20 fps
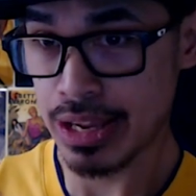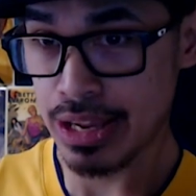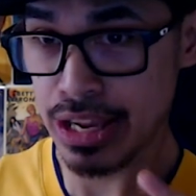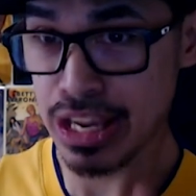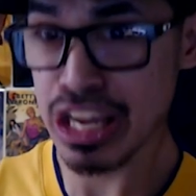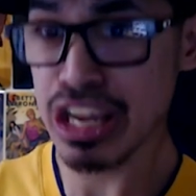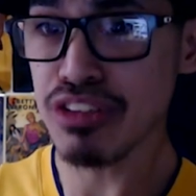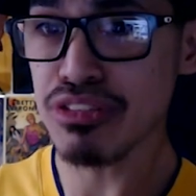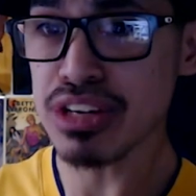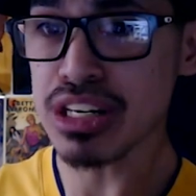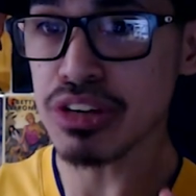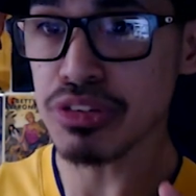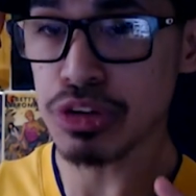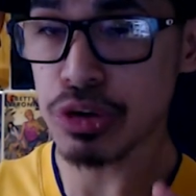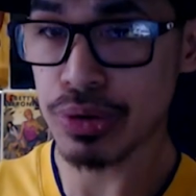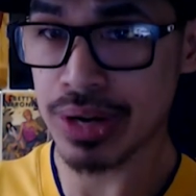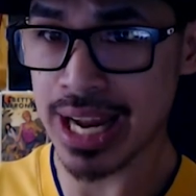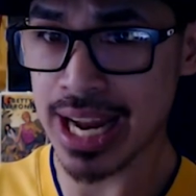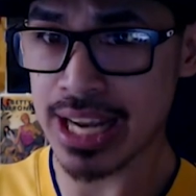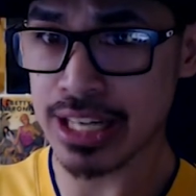Even if
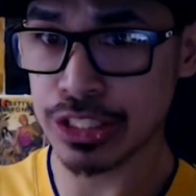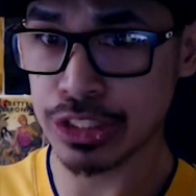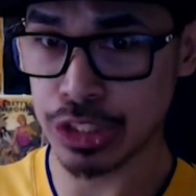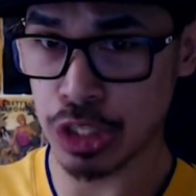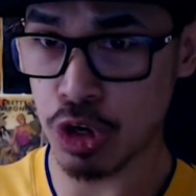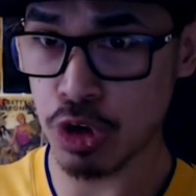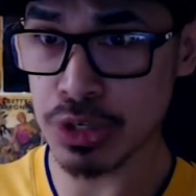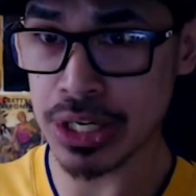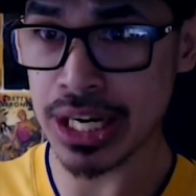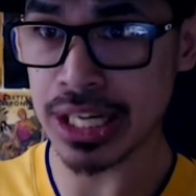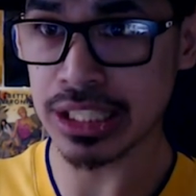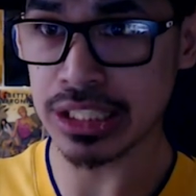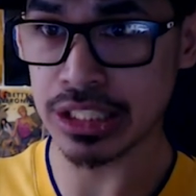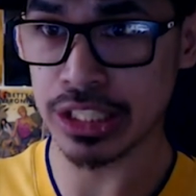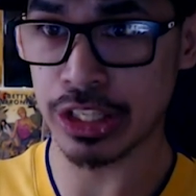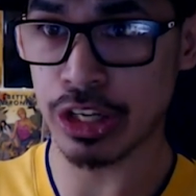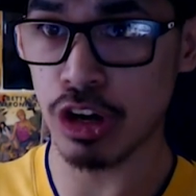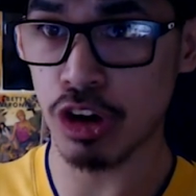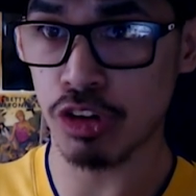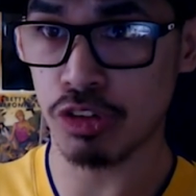you can't donate to
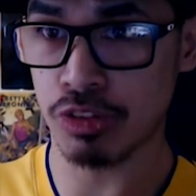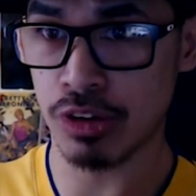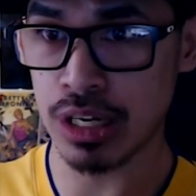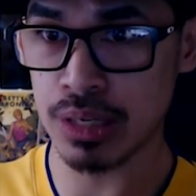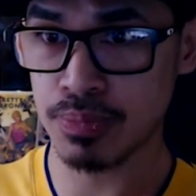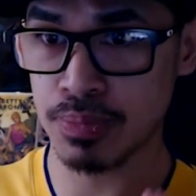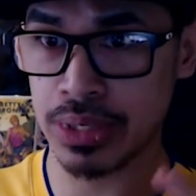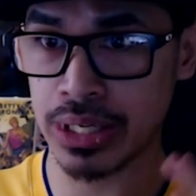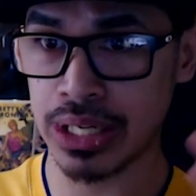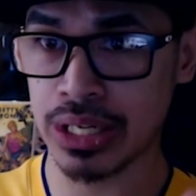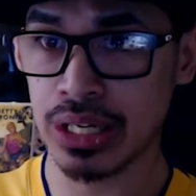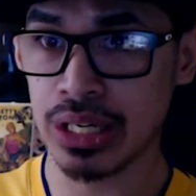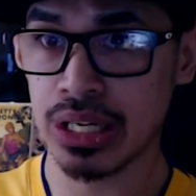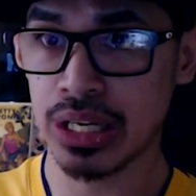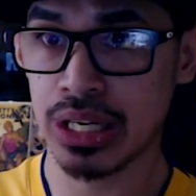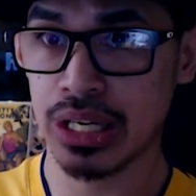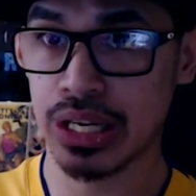the GoFundMe,